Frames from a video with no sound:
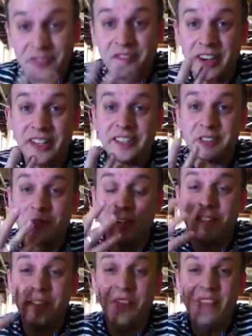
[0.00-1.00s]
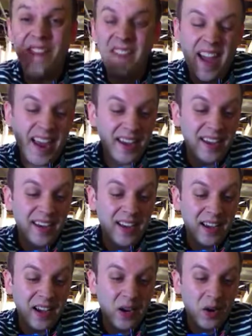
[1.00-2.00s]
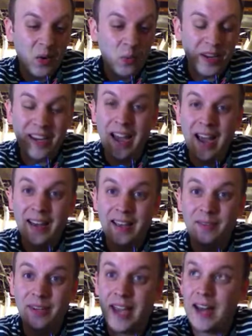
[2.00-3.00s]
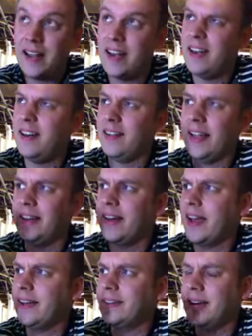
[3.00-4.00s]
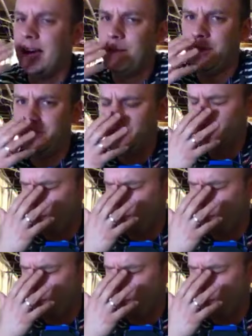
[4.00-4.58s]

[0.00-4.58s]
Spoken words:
Funny story, the night we got it at like nighttime. It was